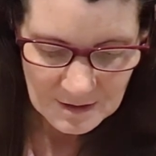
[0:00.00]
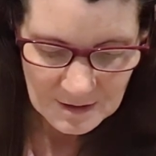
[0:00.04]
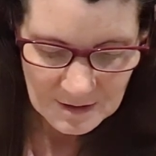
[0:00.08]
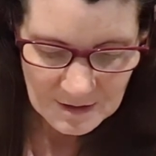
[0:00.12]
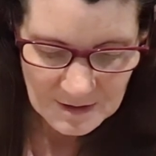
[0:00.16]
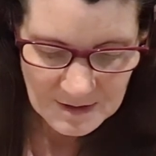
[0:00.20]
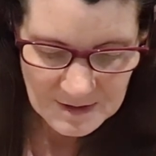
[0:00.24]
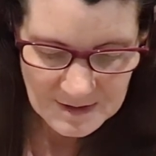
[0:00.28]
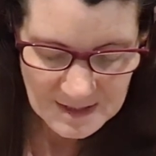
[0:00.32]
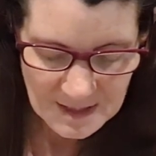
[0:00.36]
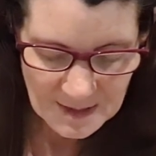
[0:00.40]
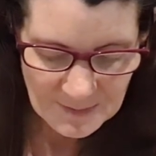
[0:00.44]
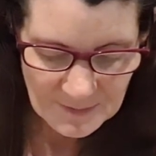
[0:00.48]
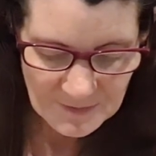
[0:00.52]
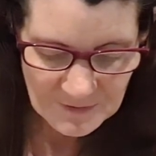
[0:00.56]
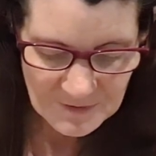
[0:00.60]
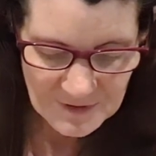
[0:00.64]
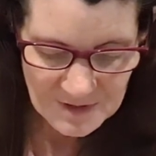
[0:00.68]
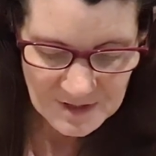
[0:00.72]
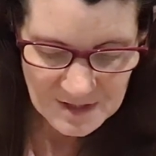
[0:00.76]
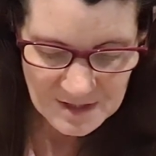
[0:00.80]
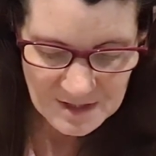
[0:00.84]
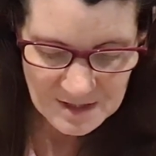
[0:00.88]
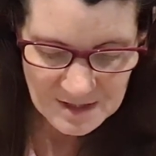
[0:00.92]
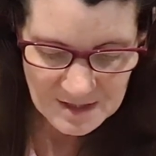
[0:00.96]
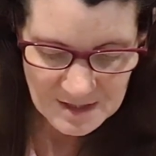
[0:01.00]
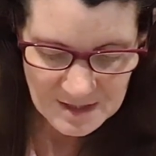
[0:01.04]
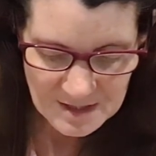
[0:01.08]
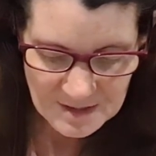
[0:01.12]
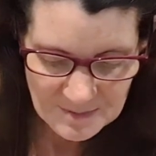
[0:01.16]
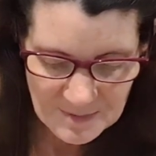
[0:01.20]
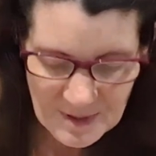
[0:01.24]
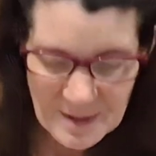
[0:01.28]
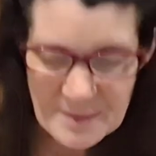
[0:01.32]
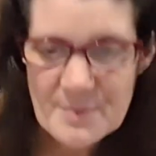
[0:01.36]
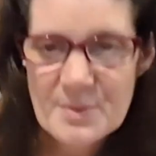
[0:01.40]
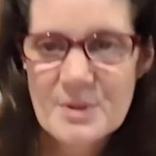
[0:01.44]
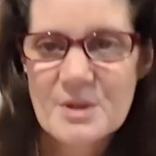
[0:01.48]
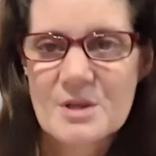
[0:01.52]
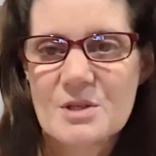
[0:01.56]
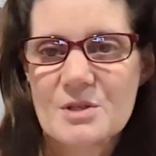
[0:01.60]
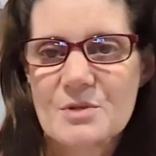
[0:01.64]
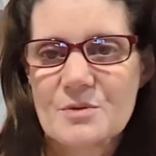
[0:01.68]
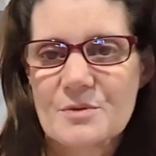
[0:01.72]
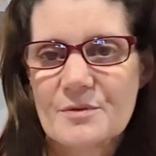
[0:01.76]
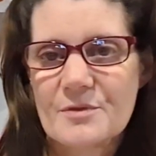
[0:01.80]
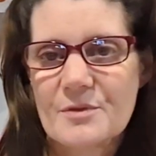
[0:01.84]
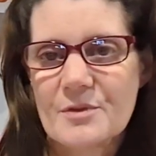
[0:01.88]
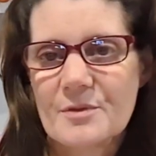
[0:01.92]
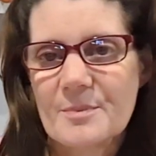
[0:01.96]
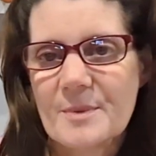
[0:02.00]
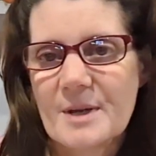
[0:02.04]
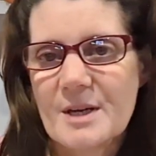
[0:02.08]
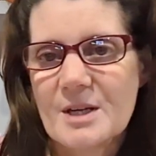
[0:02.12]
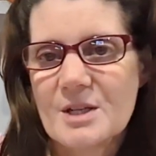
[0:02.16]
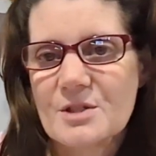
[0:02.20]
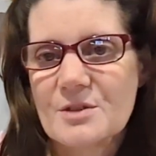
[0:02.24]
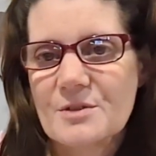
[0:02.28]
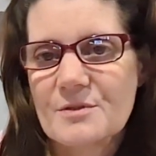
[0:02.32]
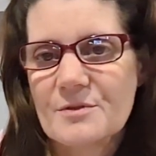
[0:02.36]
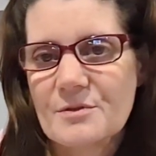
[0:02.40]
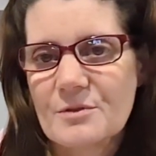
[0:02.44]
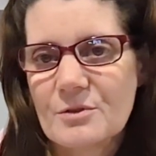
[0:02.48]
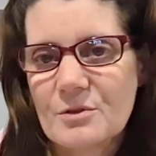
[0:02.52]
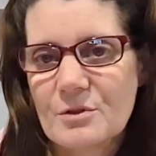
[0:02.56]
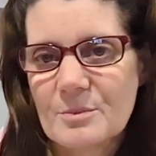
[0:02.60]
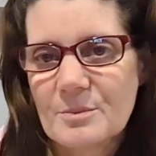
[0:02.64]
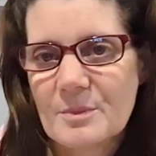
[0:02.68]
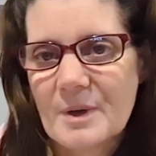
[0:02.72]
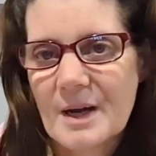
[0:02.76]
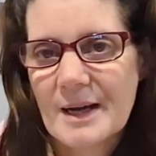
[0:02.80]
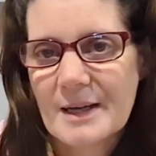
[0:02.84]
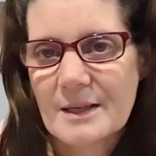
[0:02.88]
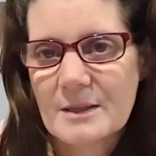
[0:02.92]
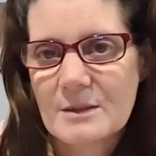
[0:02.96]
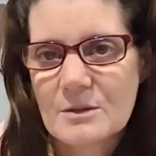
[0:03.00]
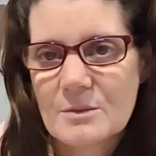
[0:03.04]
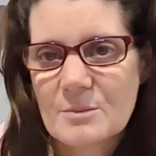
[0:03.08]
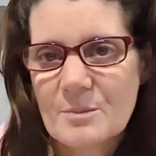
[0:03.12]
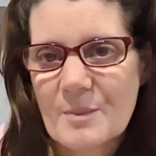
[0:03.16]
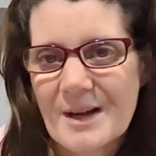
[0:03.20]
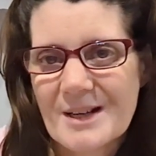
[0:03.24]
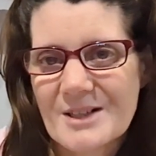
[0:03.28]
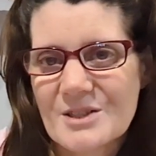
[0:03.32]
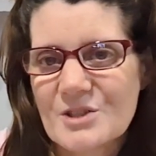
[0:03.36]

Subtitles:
because some of this is just my personal information for my